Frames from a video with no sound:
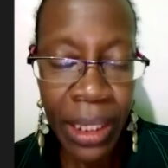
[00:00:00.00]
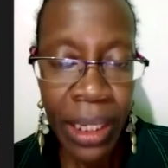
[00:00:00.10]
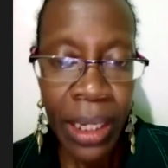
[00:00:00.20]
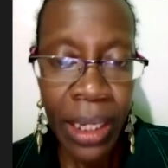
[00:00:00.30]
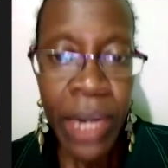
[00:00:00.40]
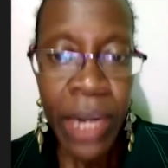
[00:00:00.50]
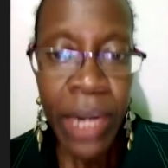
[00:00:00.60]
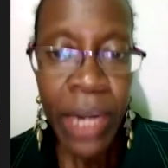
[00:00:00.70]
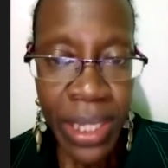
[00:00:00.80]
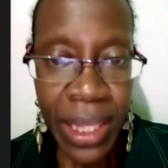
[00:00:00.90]
And when you
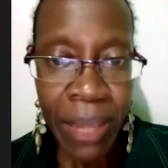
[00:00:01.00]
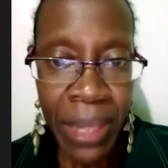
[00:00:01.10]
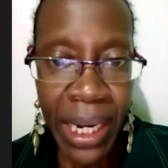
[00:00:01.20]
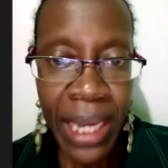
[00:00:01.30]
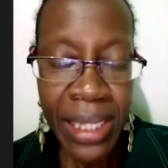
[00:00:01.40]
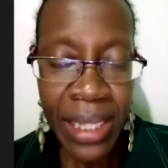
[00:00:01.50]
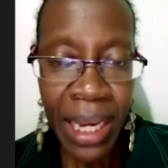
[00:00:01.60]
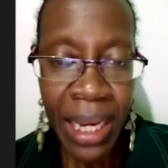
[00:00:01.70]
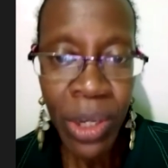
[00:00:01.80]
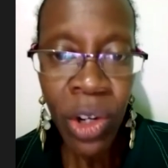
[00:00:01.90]
see them the next
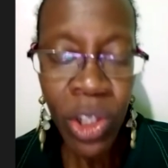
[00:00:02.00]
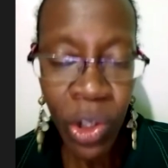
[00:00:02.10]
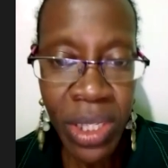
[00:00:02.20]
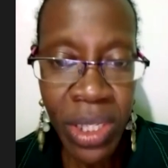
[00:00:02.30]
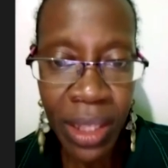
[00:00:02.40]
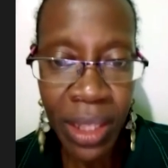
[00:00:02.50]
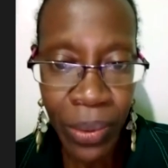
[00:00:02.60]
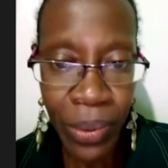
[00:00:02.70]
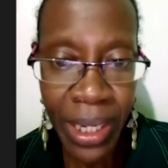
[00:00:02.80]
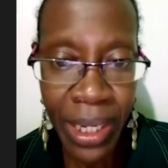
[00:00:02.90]
time, you're not crossing the
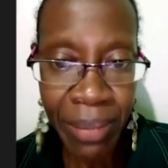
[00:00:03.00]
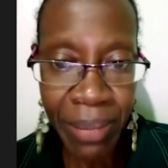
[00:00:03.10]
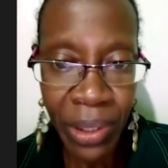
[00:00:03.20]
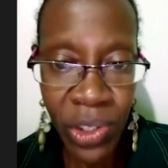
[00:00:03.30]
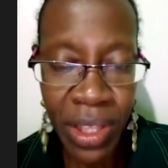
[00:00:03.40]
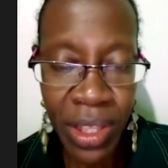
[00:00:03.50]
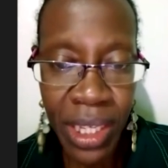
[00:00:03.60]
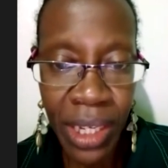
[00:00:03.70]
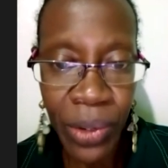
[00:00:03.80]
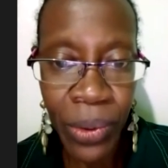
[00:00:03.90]
road because you're
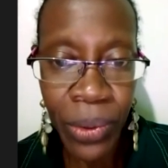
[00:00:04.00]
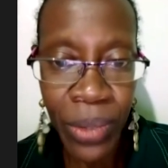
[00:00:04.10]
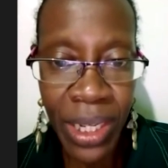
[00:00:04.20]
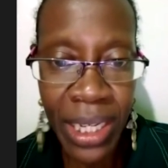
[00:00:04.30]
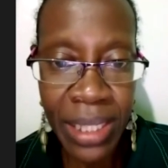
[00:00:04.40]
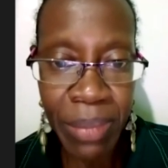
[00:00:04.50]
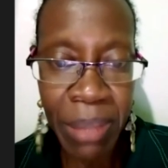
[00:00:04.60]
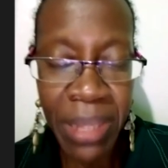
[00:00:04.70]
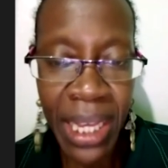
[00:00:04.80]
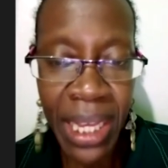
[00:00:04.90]
thinking, oh goodness,
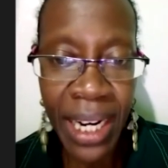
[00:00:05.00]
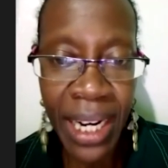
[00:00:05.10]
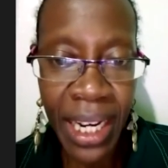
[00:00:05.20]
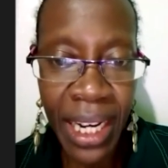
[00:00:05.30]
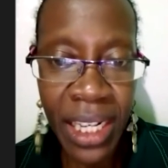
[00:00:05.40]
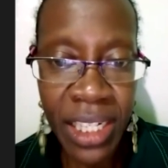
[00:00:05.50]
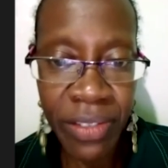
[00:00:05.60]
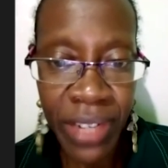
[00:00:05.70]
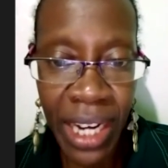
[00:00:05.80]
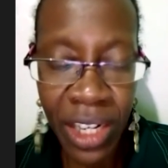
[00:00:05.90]
maybe they had a
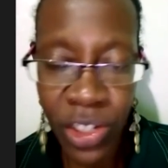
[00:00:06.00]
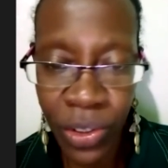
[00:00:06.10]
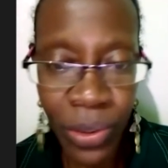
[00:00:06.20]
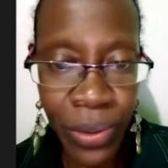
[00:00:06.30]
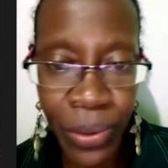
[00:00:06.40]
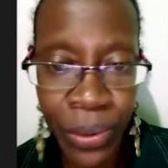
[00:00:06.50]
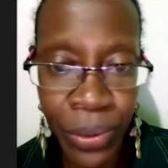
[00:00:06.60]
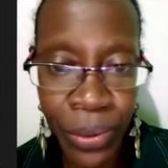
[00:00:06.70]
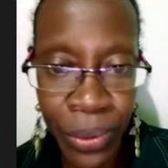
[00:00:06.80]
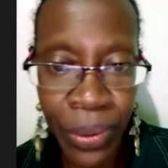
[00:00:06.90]
negative reaction. No, no,
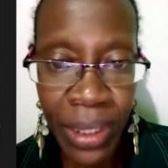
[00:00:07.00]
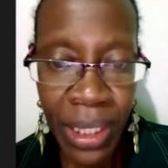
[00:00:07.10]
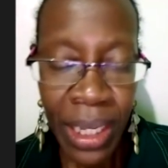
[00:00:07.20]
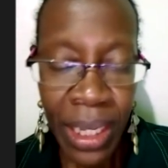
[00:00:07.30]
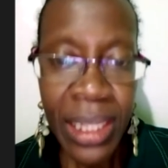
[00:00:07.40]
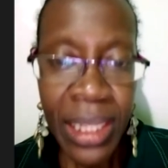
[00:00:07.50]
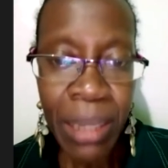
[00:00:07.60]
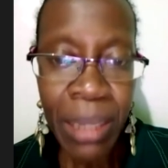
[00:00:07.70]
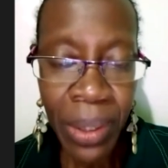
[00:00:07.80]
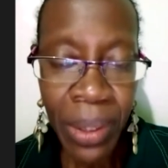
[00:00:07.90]
no, no.
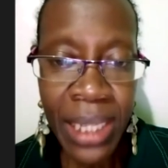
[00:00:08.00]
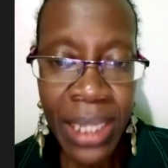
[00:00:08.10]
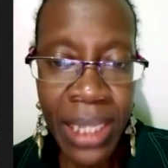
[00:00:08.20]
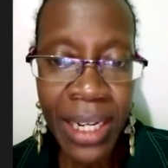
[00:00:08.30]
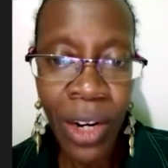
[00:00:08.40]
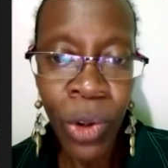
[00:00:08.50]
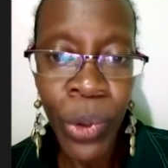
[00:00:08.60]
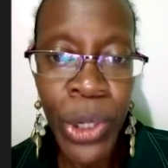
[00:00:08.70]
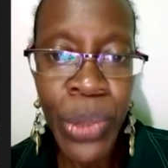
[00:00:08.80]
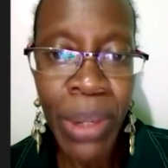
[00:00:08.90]
These are products that are not
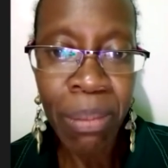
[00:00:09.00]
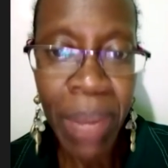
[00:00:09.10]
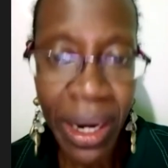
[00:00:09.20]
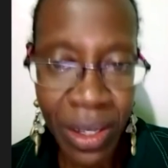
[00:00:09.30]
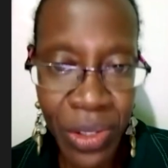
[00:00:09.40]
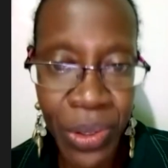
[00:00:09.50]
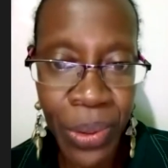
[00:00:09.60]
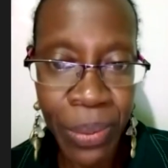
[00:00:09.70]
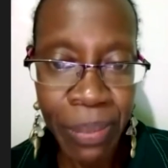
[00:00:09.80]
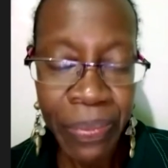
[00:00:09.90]
going to embarrass you.